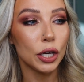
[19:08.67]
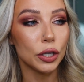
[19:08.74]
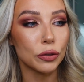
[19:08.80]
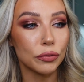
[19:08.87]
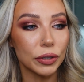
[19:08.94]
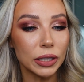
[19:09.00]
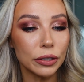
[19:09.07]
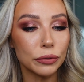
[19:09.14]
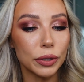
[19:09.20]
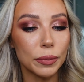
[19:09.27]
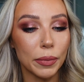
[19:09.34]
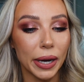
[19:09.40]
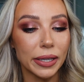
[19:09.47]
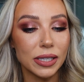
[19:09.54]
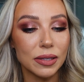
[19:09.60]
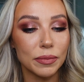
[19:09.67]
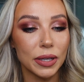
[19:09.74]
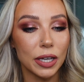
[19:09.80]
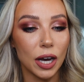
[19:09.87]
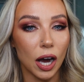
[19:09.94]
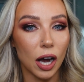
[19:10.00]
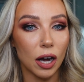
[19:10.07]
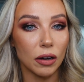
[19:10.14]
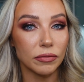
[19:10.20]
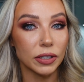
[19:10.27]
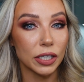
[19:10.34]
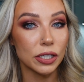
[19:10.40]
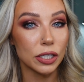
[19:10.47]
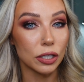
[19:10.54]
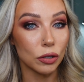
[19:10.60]
It really reminds me of
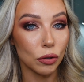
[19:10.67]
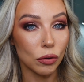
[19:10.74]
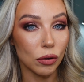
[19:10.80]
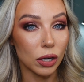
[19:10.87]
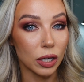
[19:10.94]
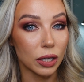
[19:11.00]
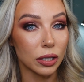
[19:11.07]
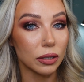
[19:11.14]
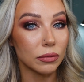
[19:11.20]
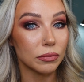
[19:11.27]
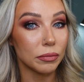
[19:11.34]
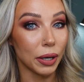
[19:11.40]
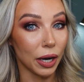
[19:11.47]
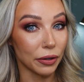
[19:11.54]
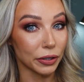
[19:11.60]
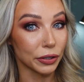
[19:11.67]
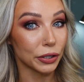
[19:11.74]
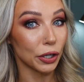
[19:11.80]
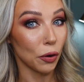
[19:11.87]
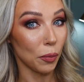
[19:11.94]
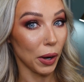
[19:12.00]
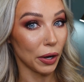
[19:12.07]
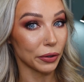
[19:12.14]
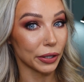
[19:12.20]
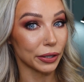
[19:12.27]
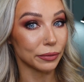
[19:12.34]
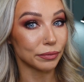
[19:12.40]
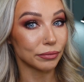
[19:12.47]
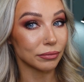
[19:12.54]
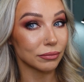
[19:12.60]
the Dior powder, No Powder.